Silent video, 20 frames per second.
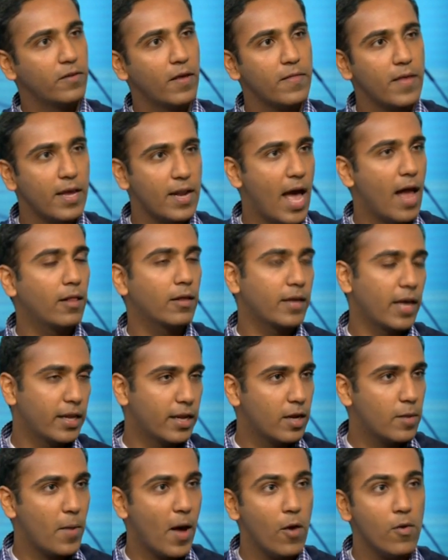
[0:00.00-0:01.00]
and they had
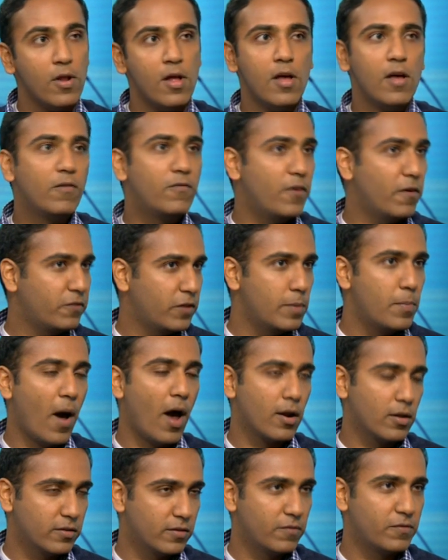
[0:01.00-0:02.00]
allocated about fifty
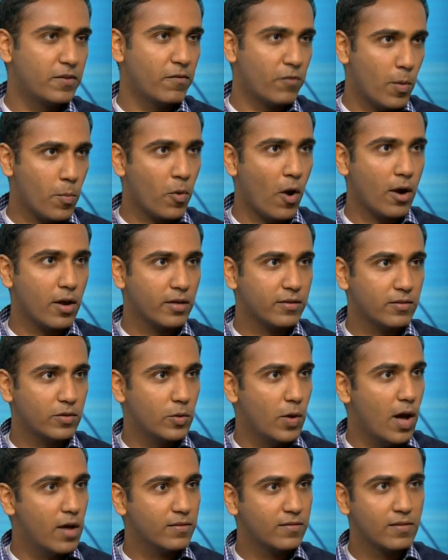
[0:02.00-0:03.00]
bottles of different products
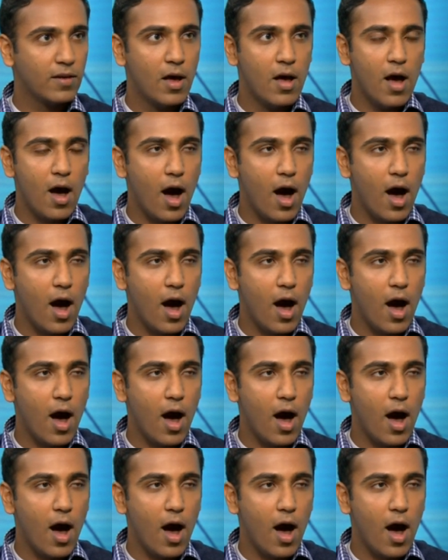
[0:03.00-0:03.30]
to us.